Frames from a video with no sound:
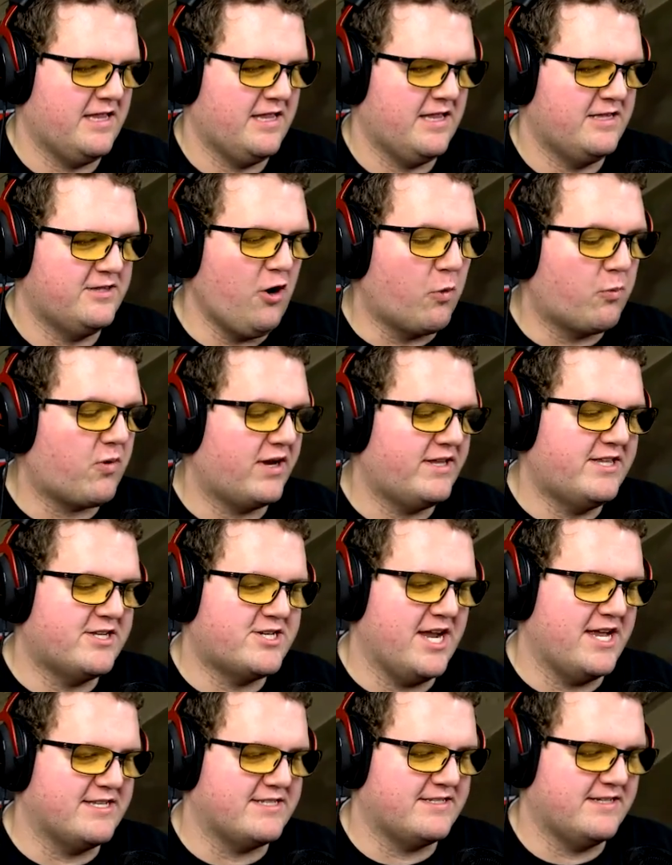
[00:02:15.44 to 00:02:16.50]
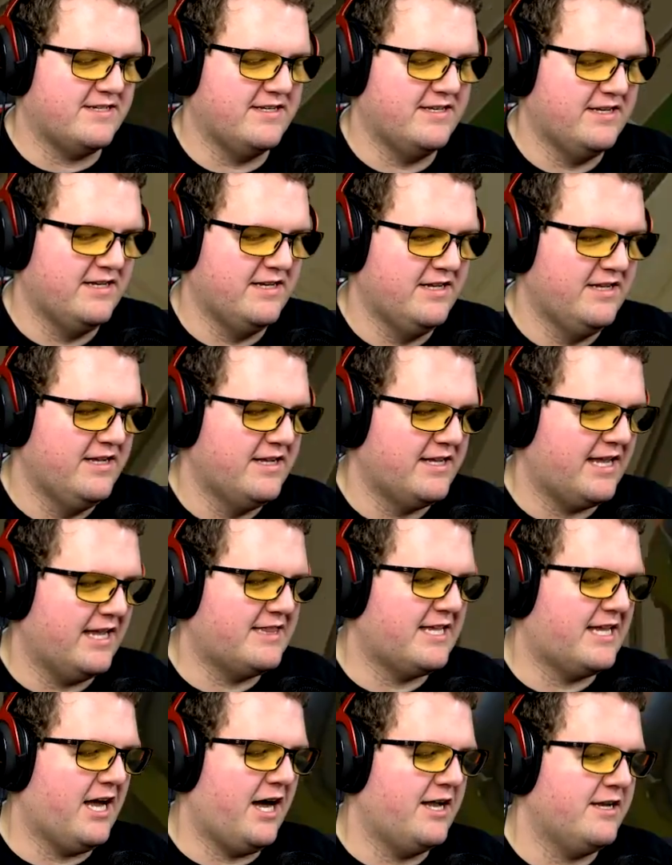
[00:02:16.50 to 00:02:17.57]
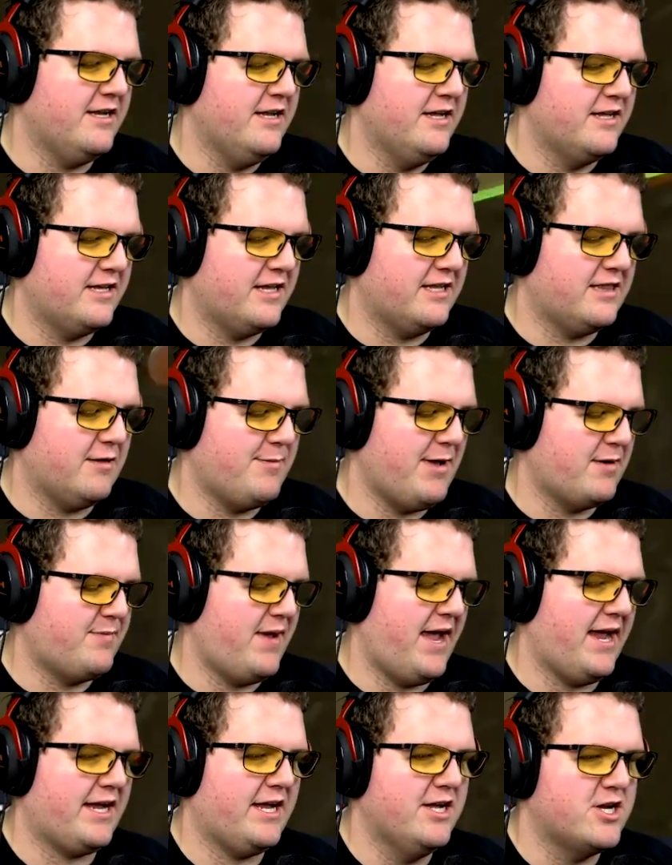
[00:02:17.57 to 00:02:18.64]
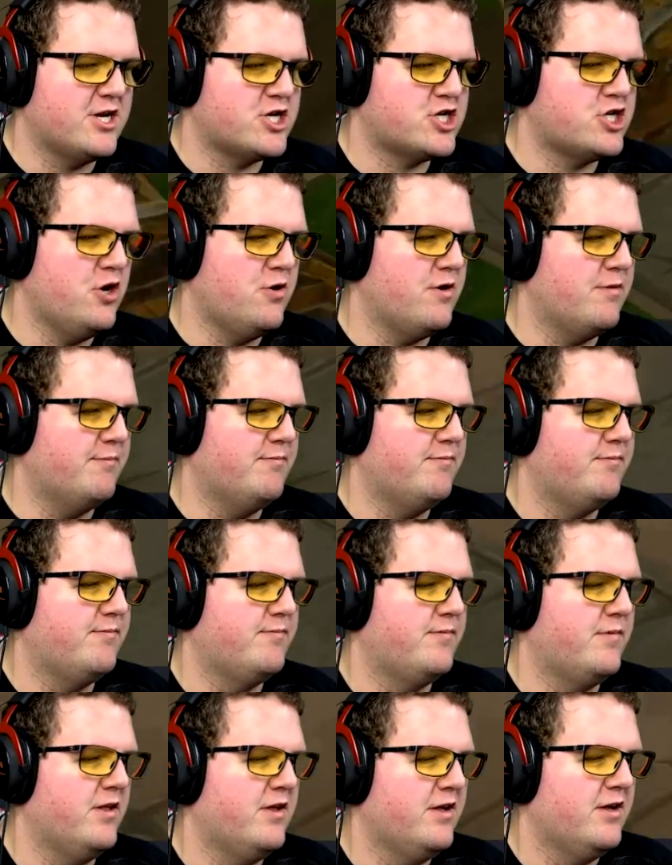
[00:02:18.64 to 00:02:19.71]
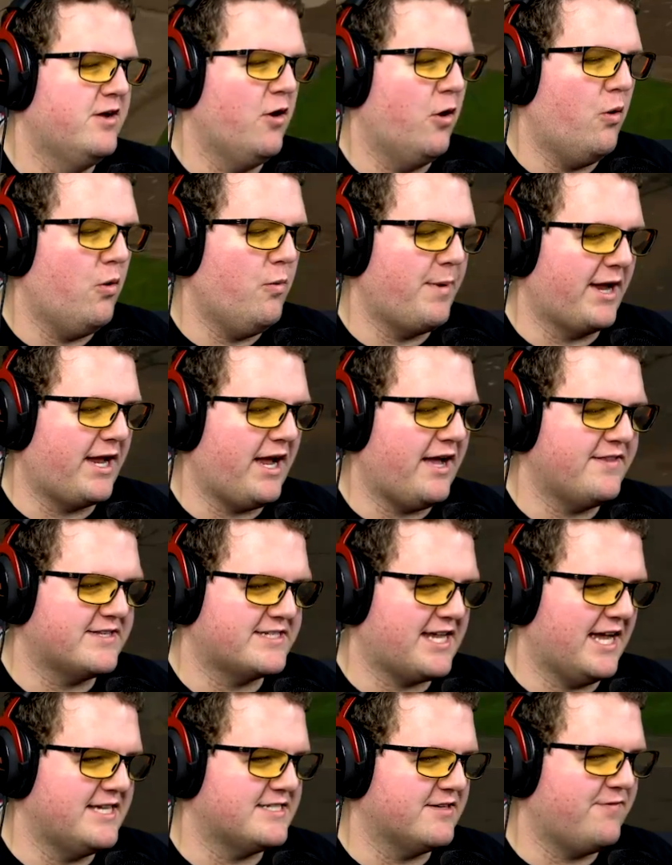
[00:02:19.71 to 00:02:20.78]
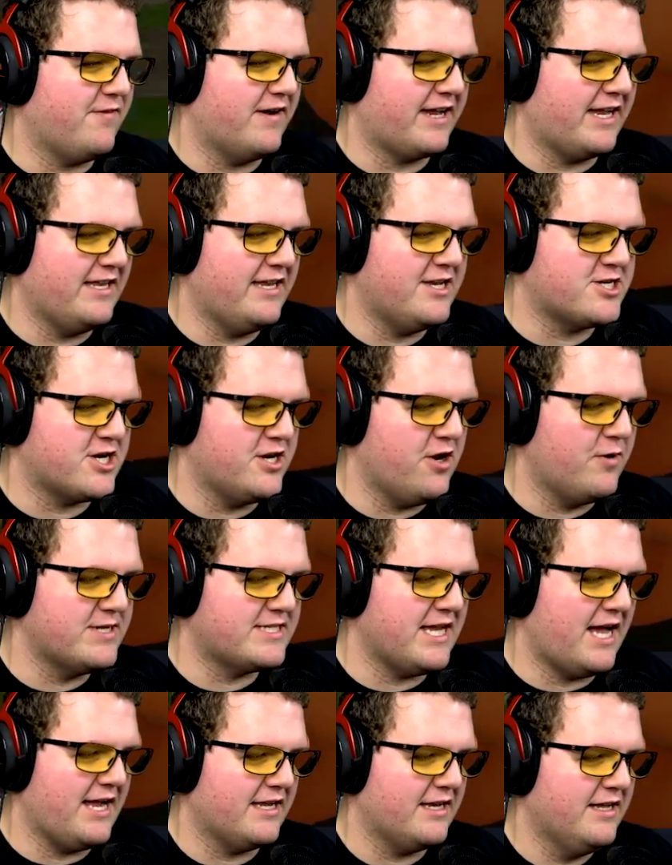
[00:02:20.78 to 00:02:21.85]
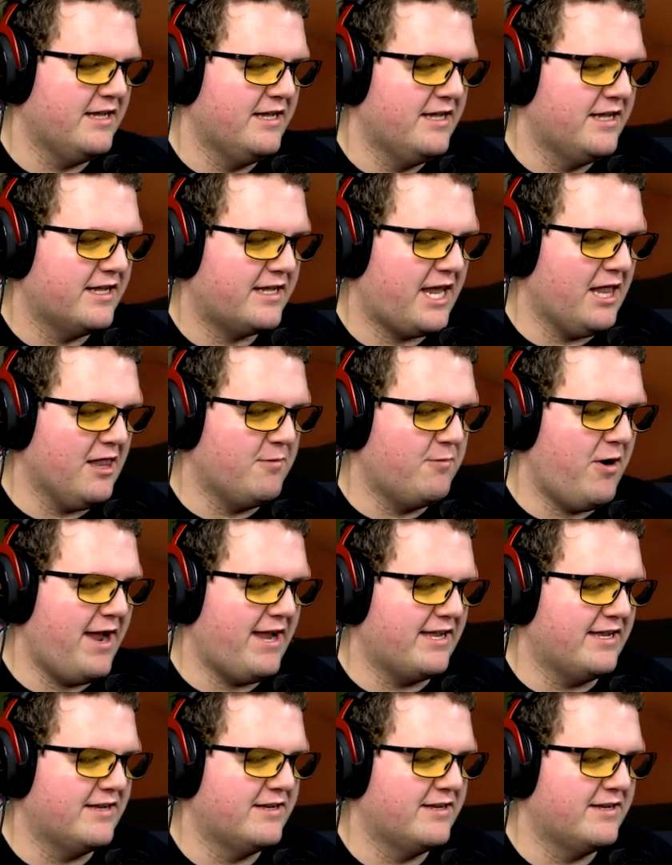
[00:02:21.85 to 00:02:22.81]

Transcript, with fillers: Don't break the chest. Get the gun. Get the med pack. Shoot him. Shoot him. Oh my god, this guy's a fucking ninja. No, he's not. Kill him. Wait.